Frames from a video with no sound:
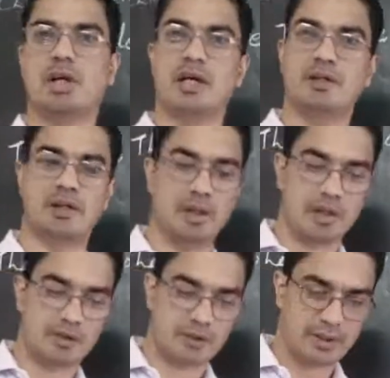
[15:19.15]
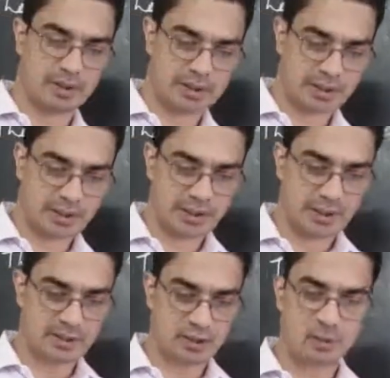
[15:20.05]
And is there
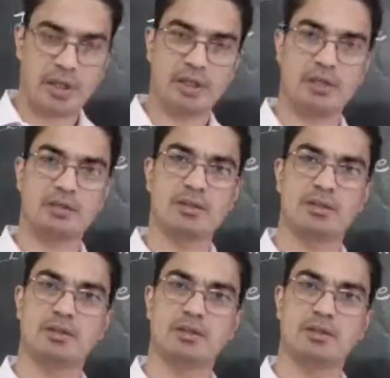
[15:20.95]
any other way